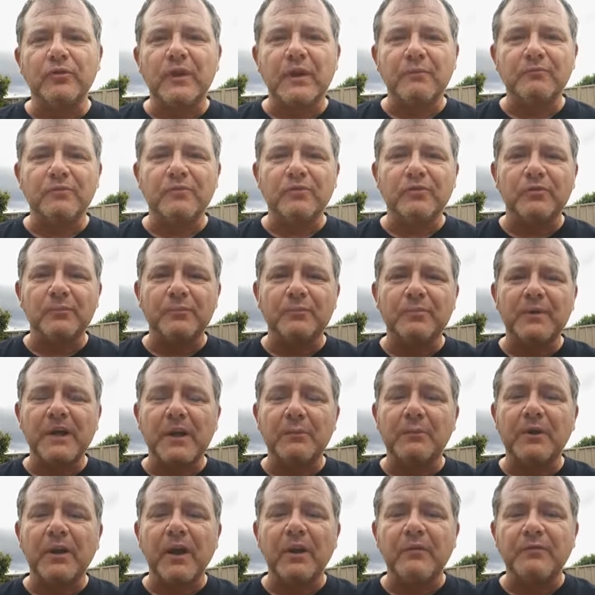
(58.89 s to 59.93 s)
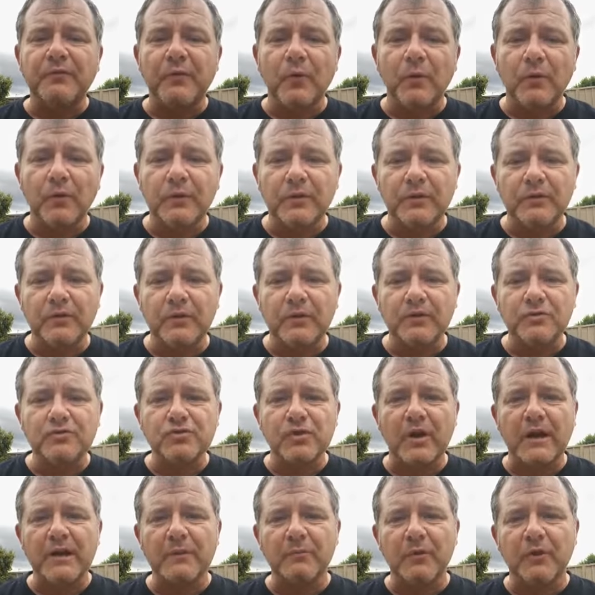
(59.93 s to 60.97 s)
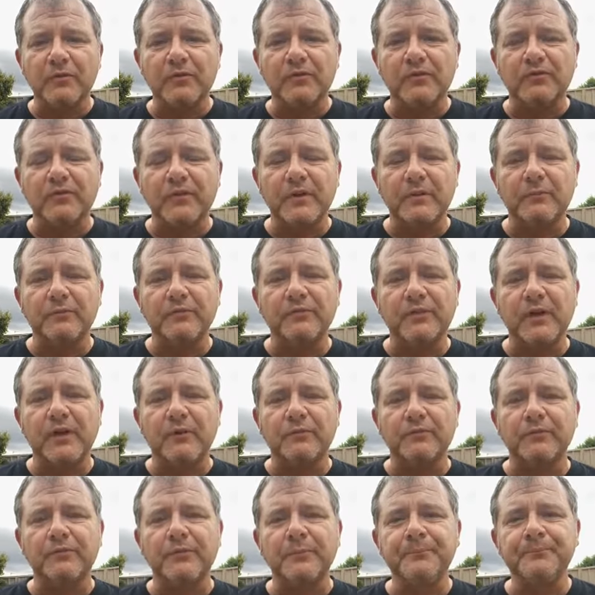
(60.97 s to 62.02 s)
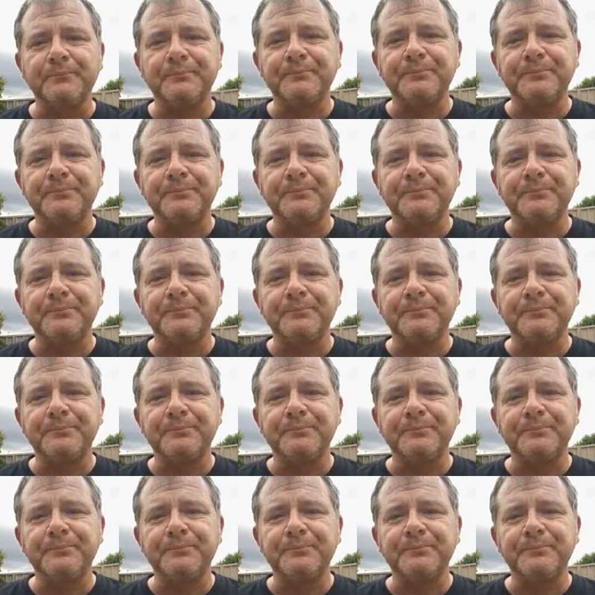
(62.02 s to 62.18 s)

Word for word: them to be able to go forward and, and try them on for themselves.